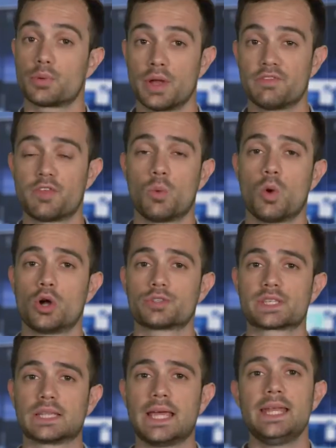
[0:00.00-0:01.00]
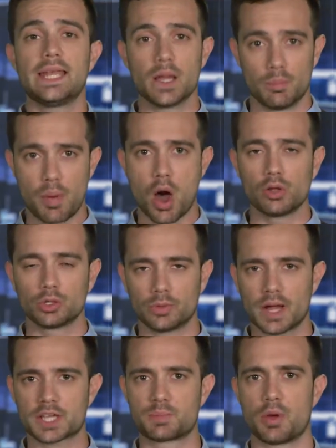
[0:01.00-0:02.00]
Three of the world's leading
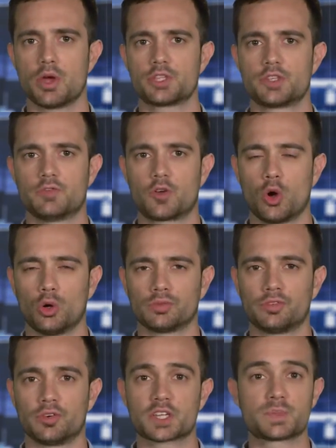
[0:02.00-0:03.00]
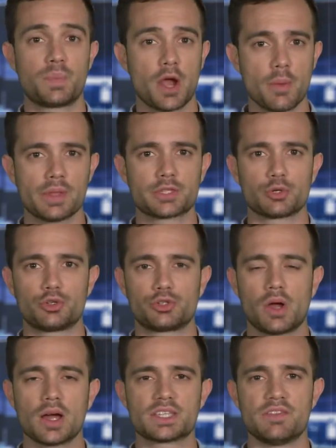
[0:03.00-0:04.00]
Ebola experts have called for experimental
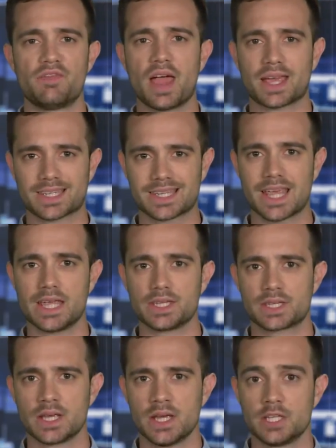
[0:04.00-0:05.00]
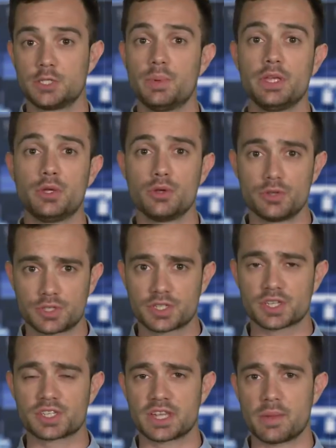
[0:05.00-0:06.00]
drugs and vaccines to be
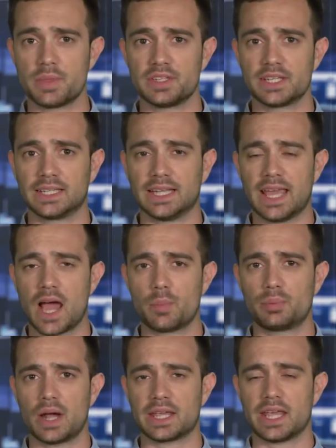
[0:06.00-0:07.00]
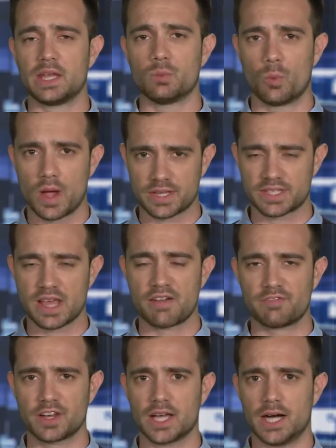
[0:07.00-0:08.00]
used to stem the deadly outbreak in West
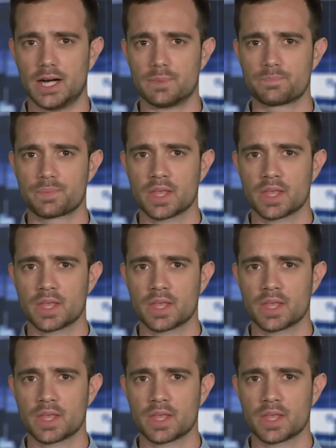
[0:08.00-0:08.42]
Africa.